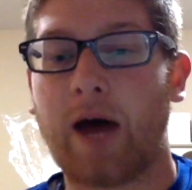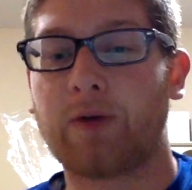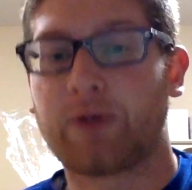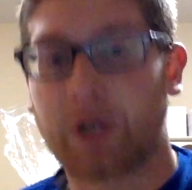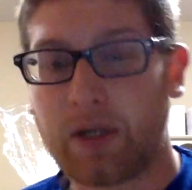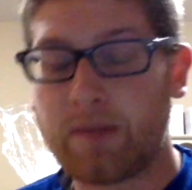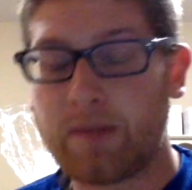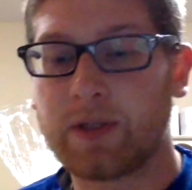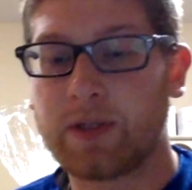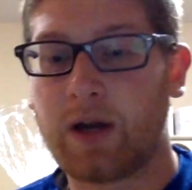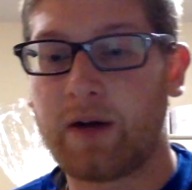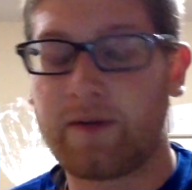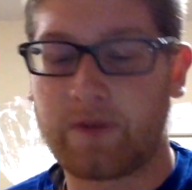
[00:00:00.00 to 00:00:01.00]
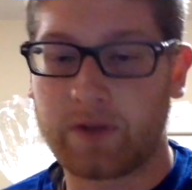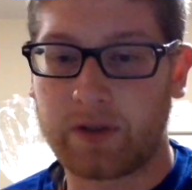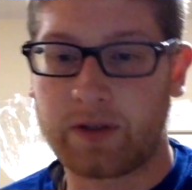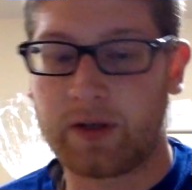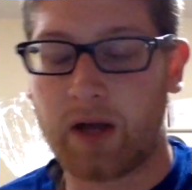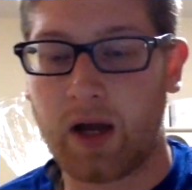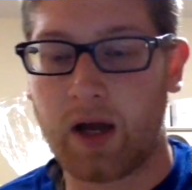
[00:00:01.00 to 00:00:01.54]
terms are
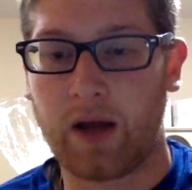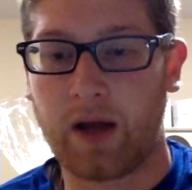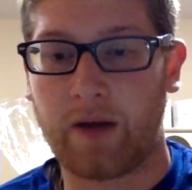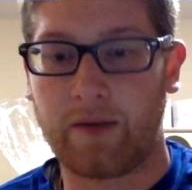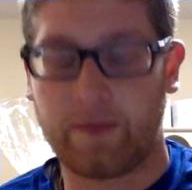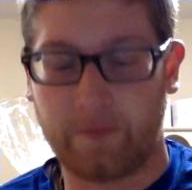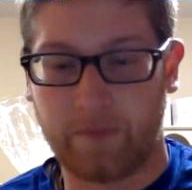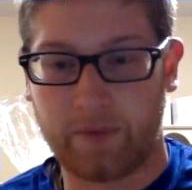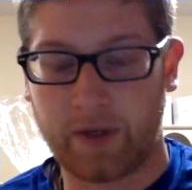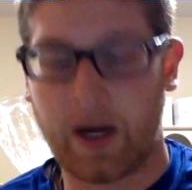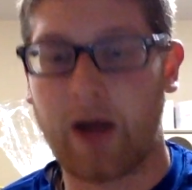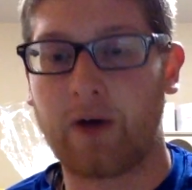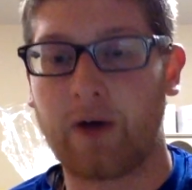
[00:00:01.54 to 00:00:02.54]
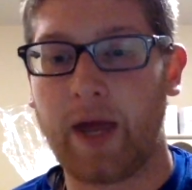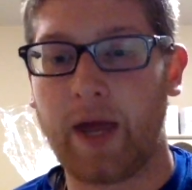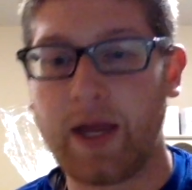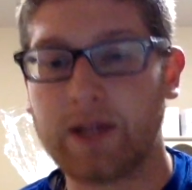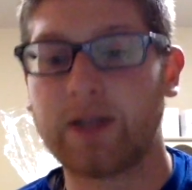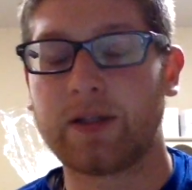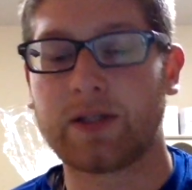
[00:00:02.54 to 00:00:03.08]
for how
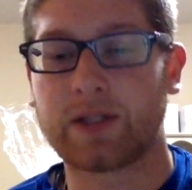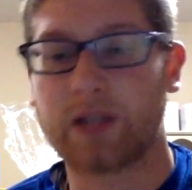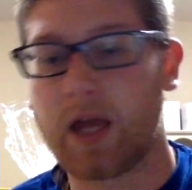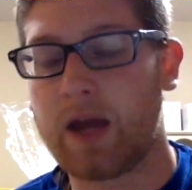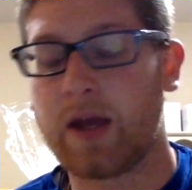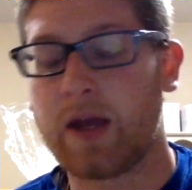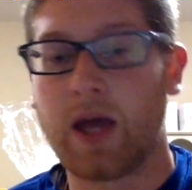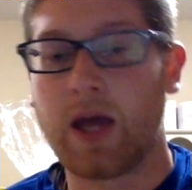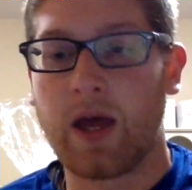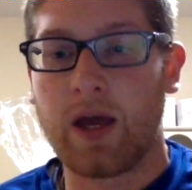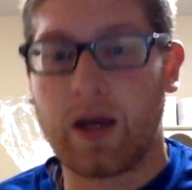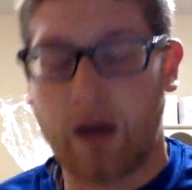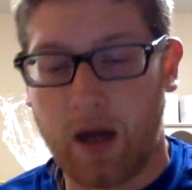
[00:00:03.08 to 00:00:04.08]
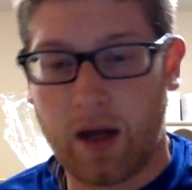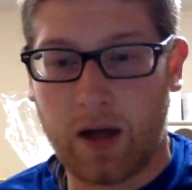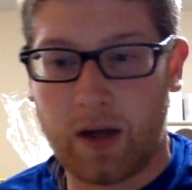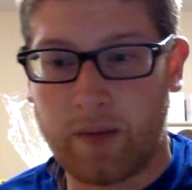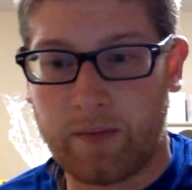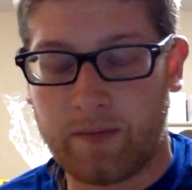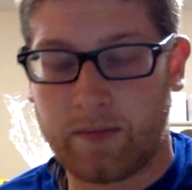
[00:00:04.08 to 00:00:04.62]
agents say,
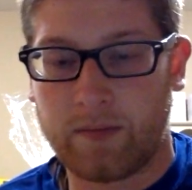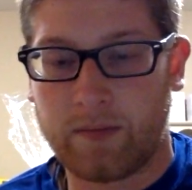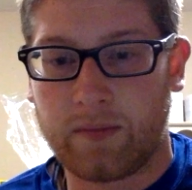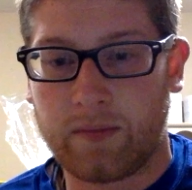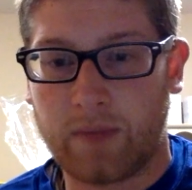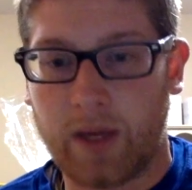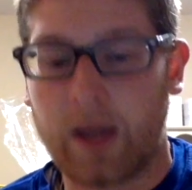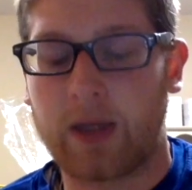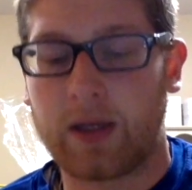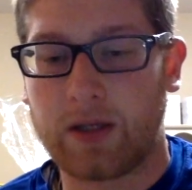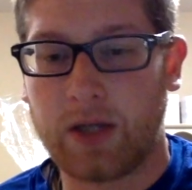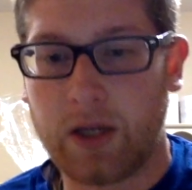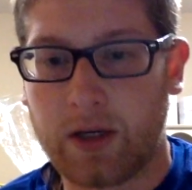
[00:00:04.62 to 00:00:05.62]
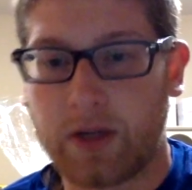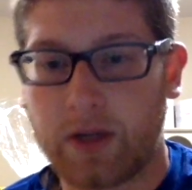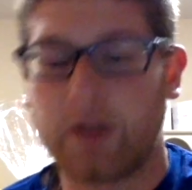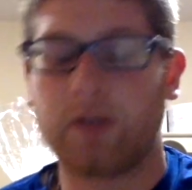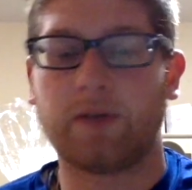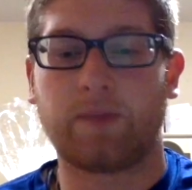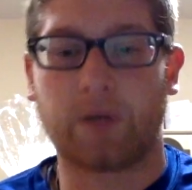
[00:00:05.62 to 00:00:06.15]
like
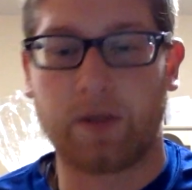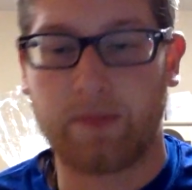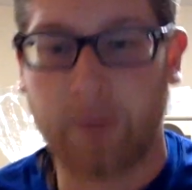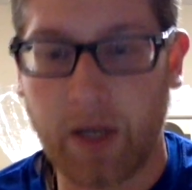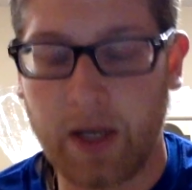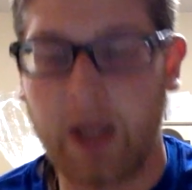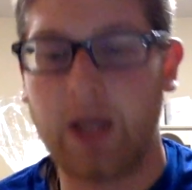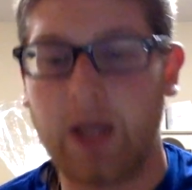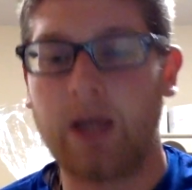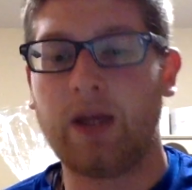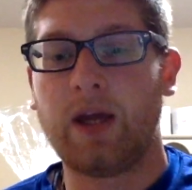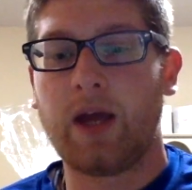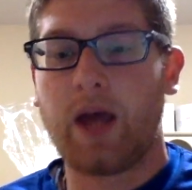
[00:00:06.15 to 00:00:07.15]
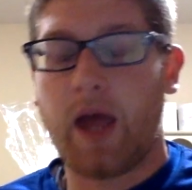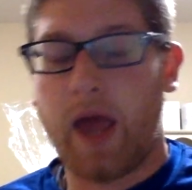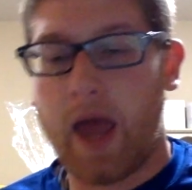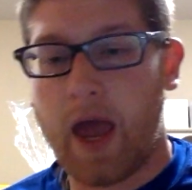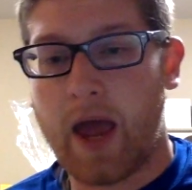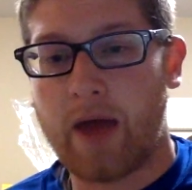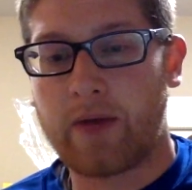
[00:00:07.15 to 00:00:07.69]
years for money.
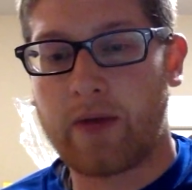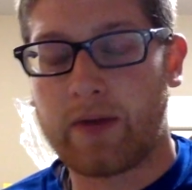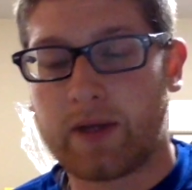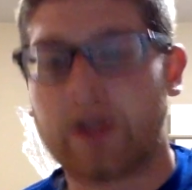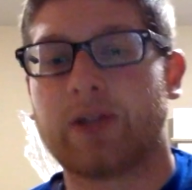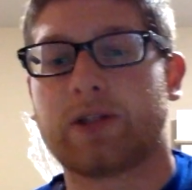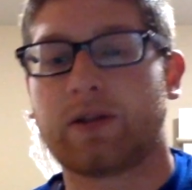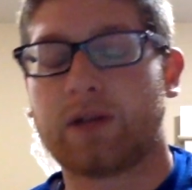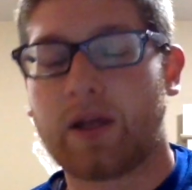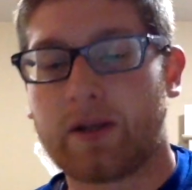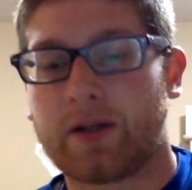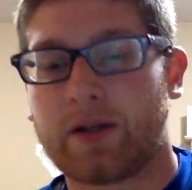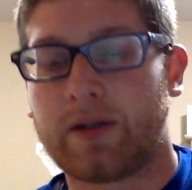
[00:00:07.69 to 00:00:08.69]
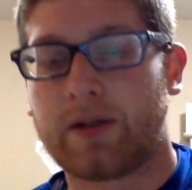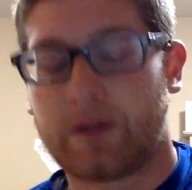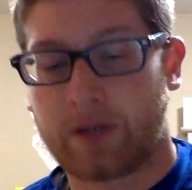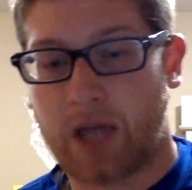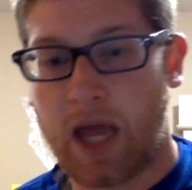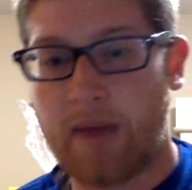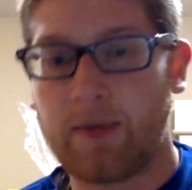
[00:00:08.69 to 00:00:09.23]
And there's
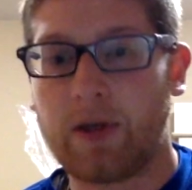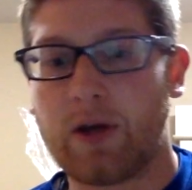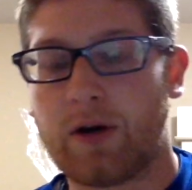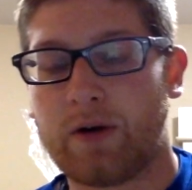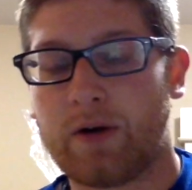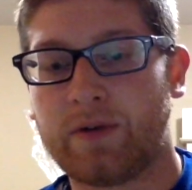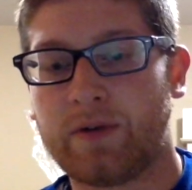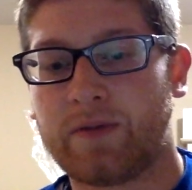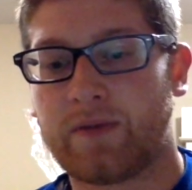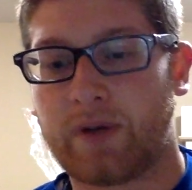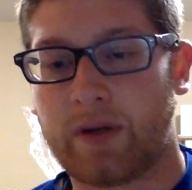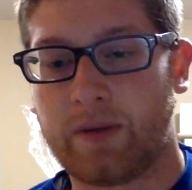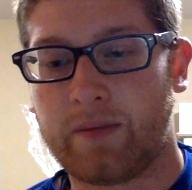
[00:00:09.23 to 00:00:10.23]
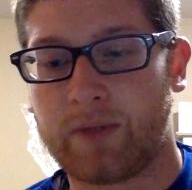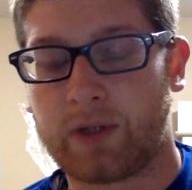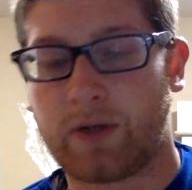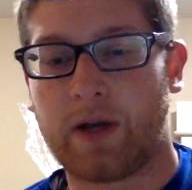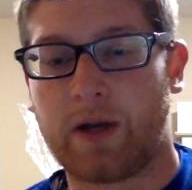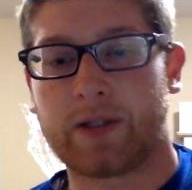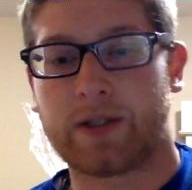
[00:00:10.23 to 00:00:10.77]
cameos from
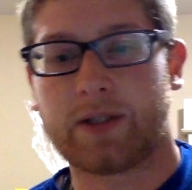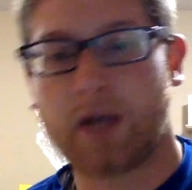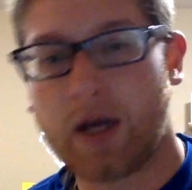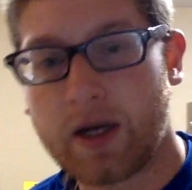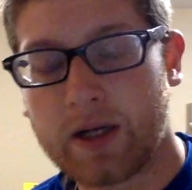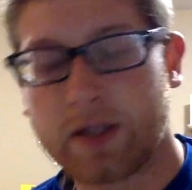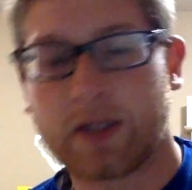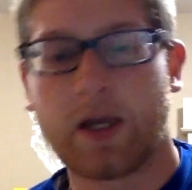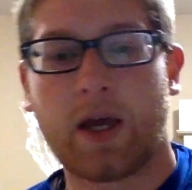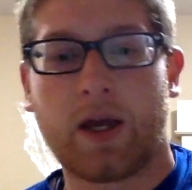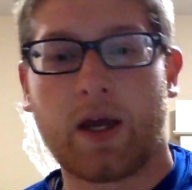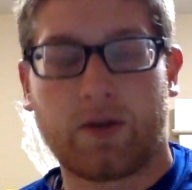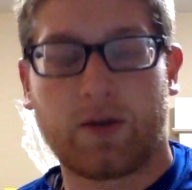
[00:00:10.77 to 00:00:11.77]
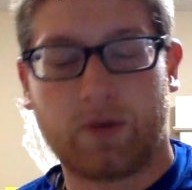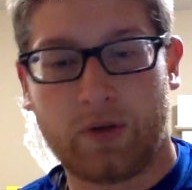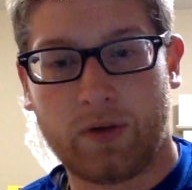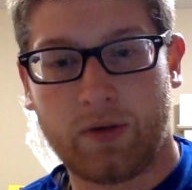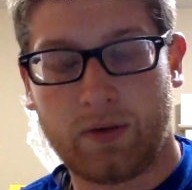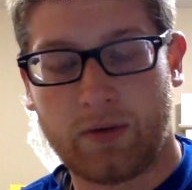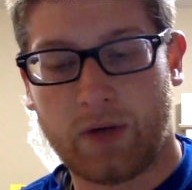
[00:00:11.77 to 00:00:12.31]
Terrell Suggs
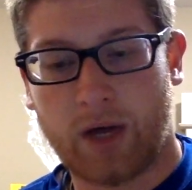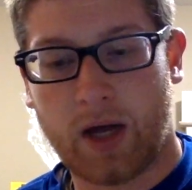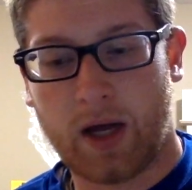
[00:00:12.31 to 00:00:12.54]
to